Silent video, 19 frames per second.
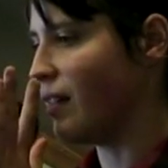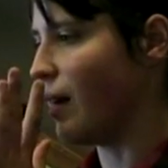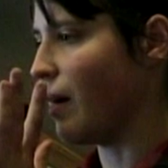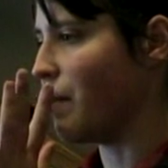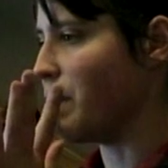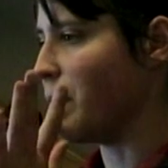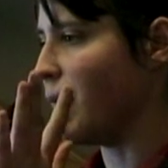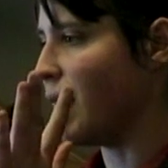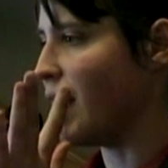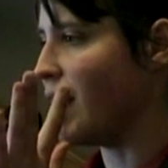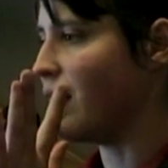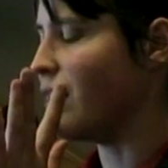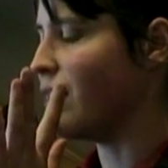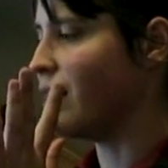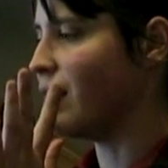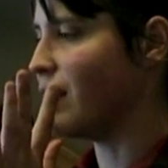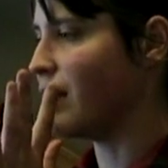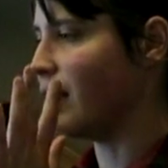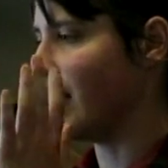that
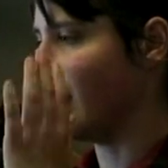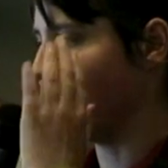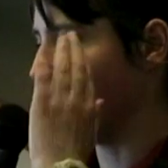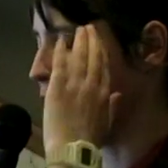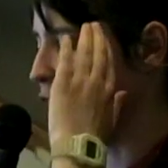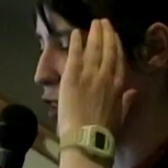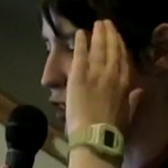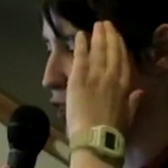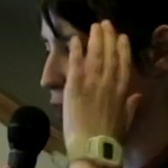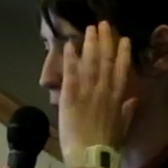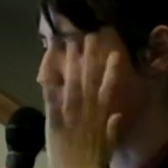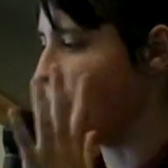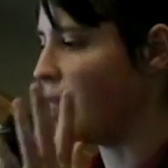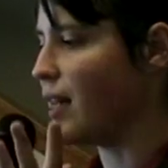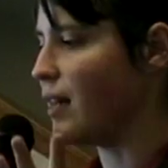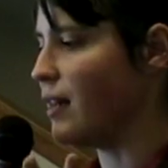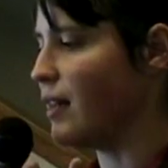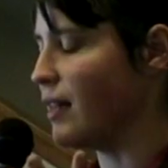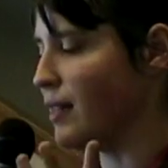made, like that just
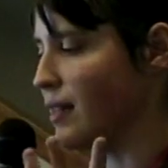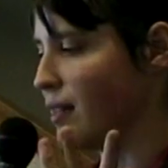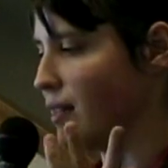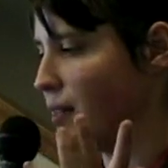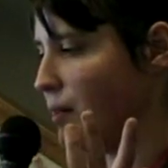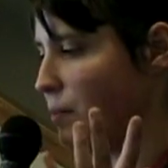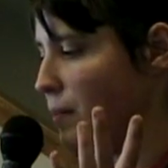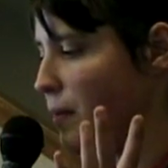made this,